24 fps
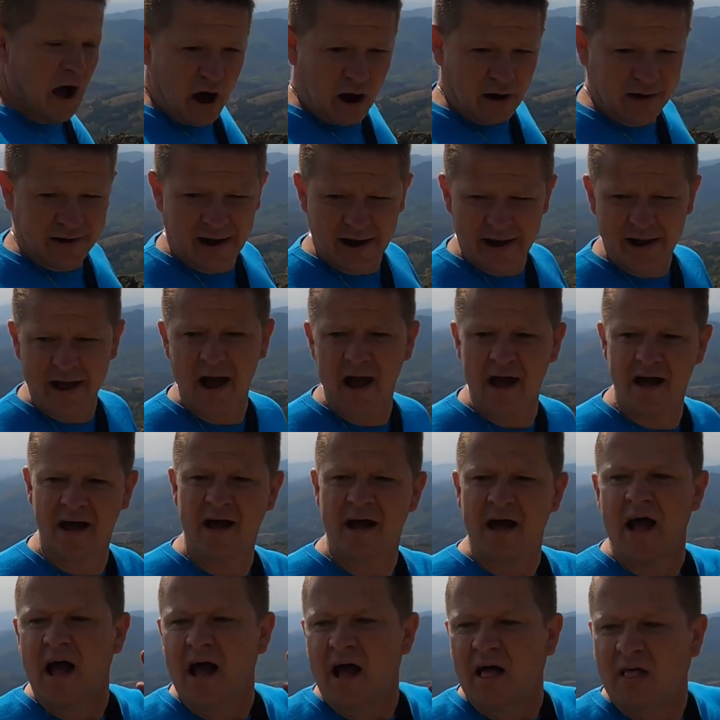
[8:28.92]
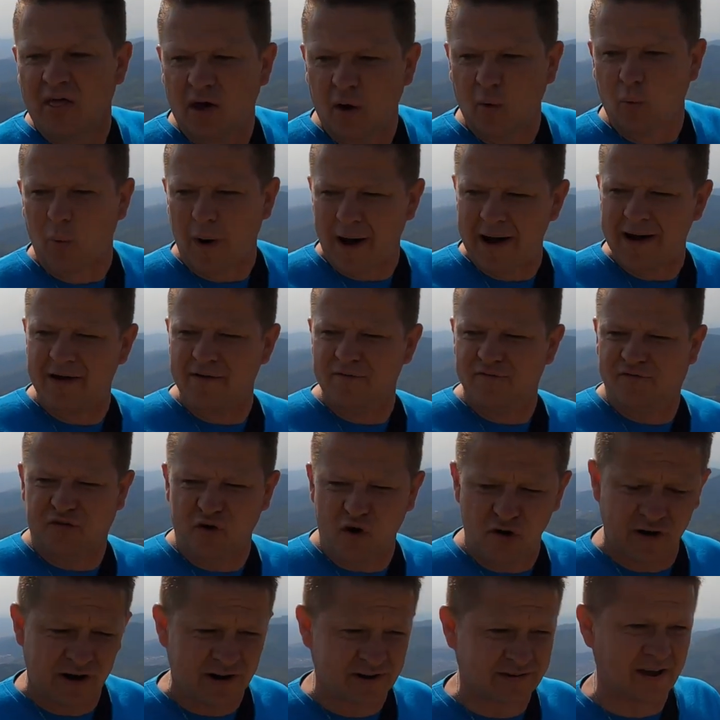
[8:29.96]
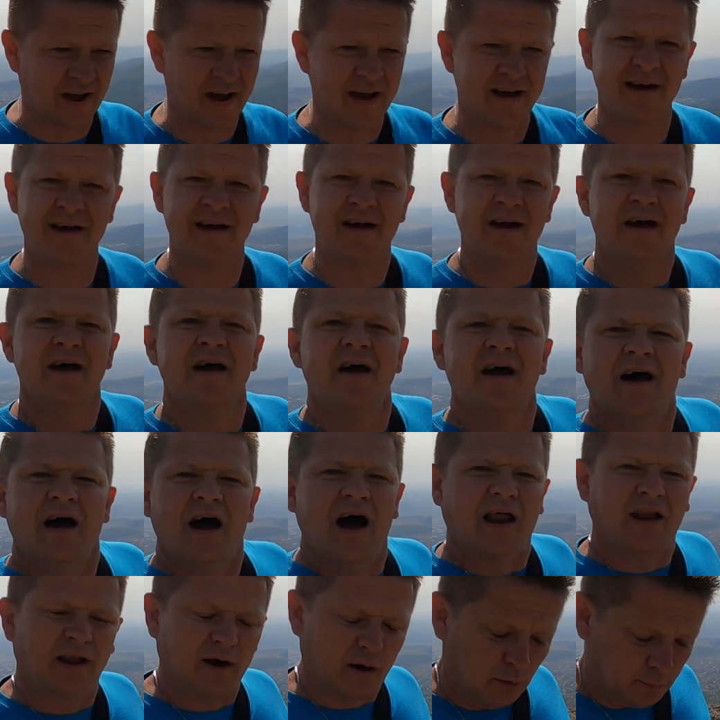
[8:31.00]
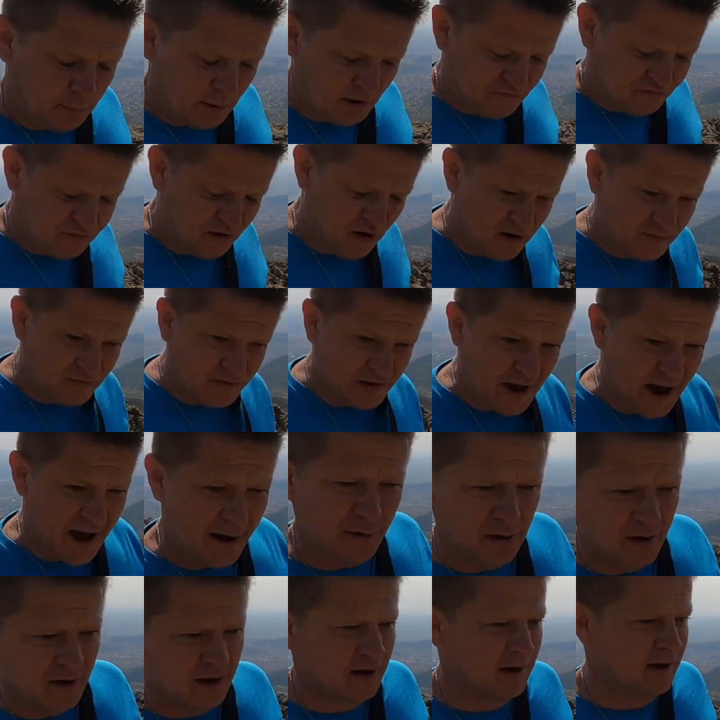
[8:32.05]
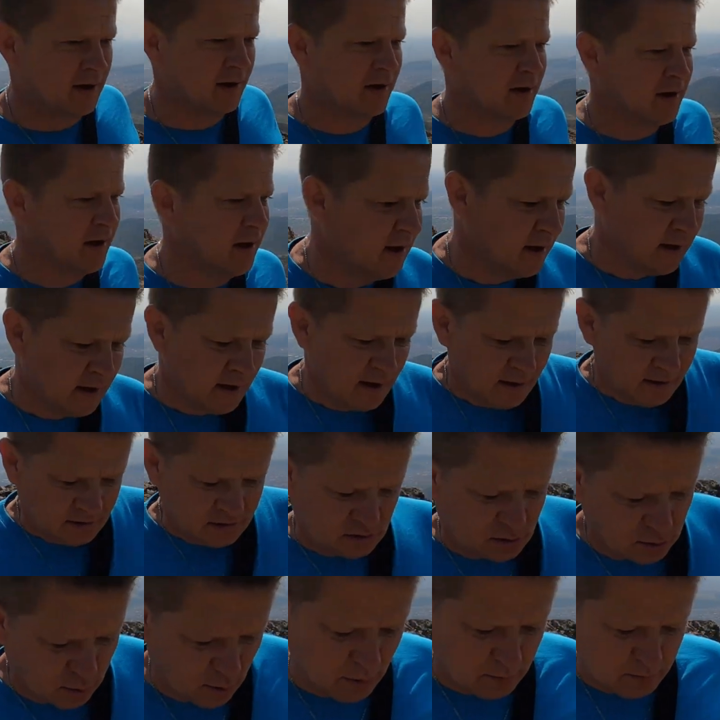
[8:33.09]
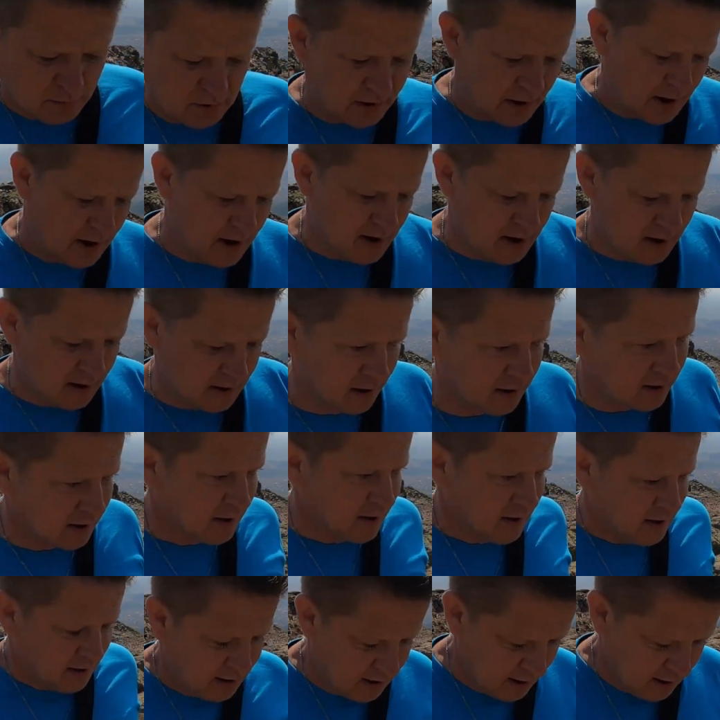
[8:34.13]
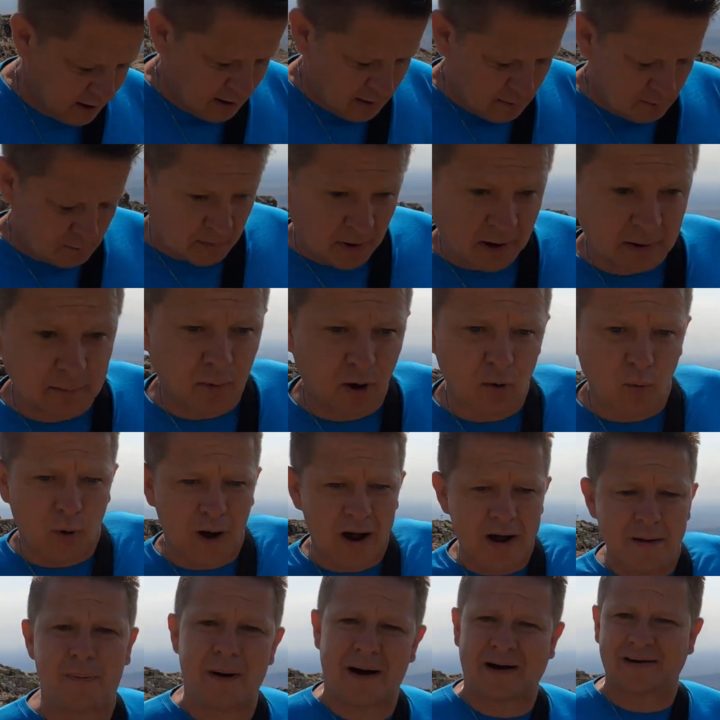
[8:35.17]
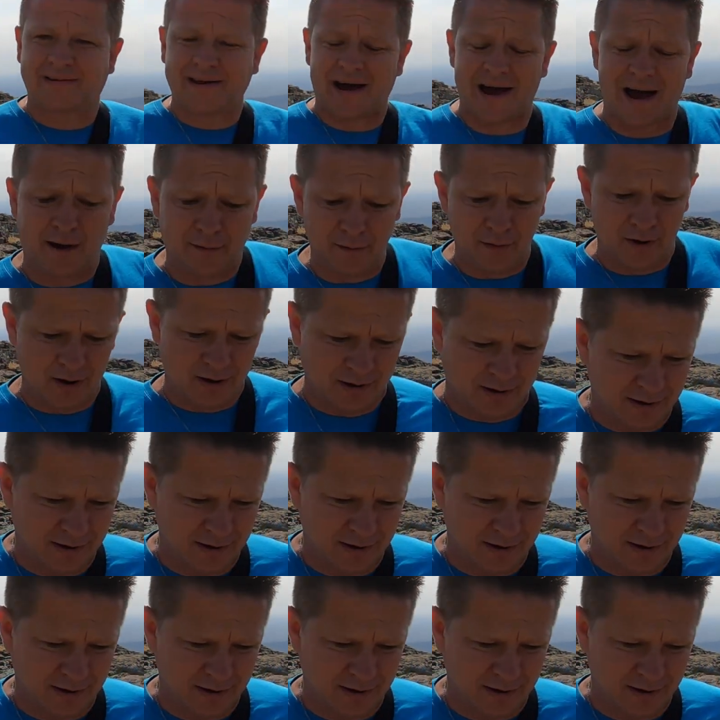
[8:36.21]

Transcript: Okay, they're waiting for us a little bit further down. So I'm gonna make my way back down